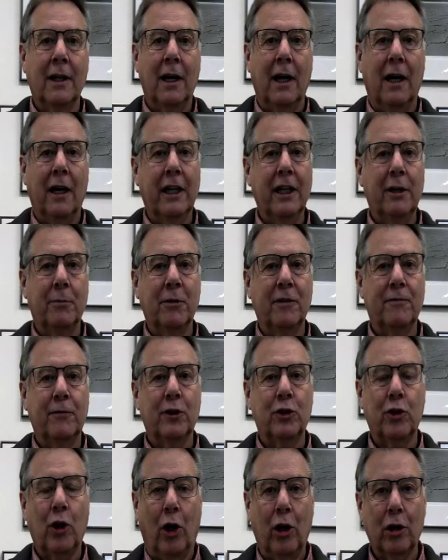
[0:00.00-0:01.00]
I am a
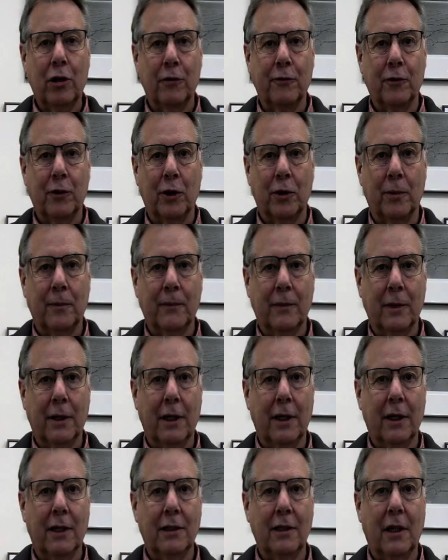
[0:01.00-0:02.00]
photographer,
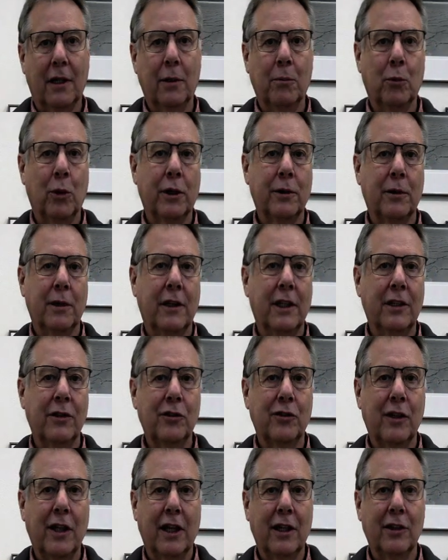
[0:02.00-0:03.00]
and I'm what these
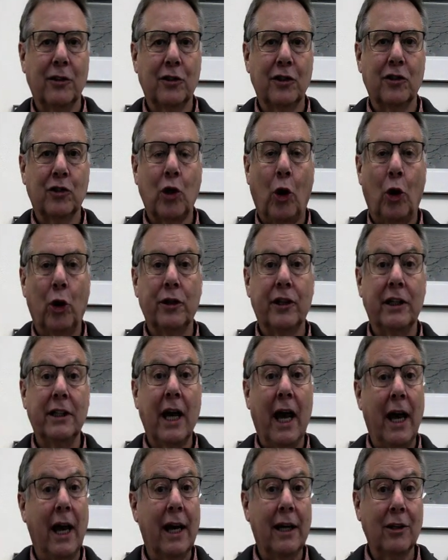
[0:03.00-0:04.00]
days is called
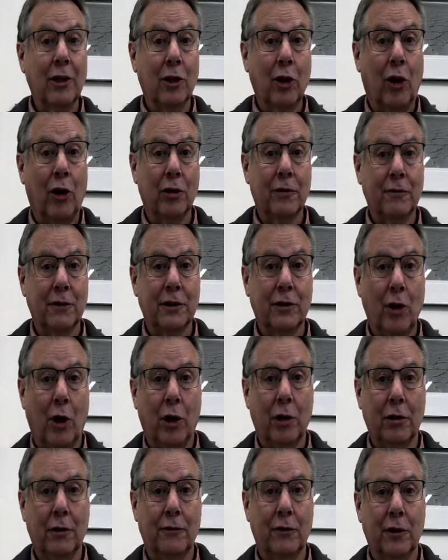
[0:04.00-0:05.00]
an analog
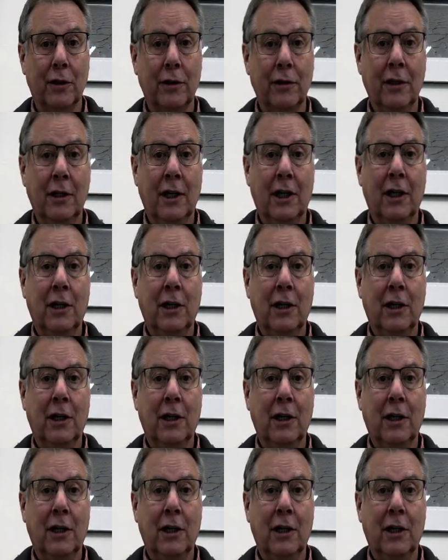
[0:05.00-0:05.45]
photographer,